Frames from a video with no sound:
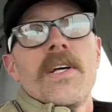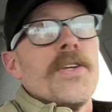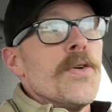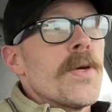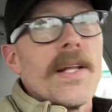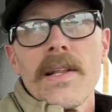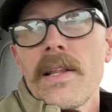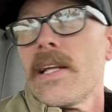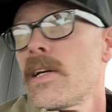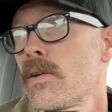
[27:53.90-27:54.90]
you
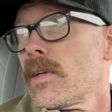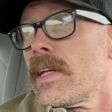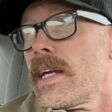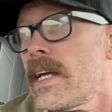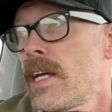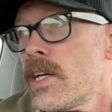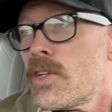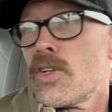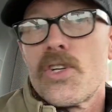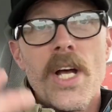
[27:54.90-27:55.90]
can literally
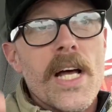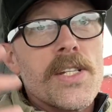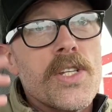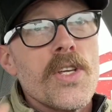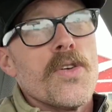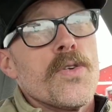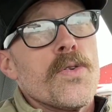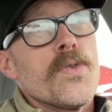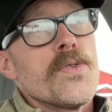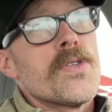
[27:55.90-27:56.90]
just
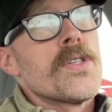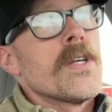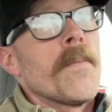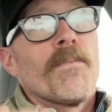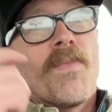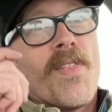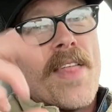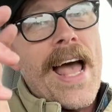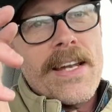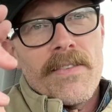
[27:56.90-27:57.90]
use
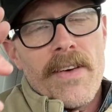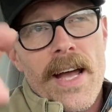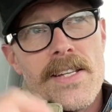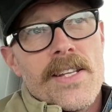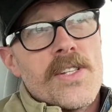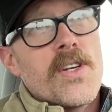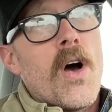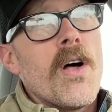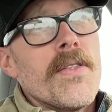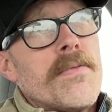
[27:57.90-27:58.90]
that device. It's
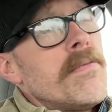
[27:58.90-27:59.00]
called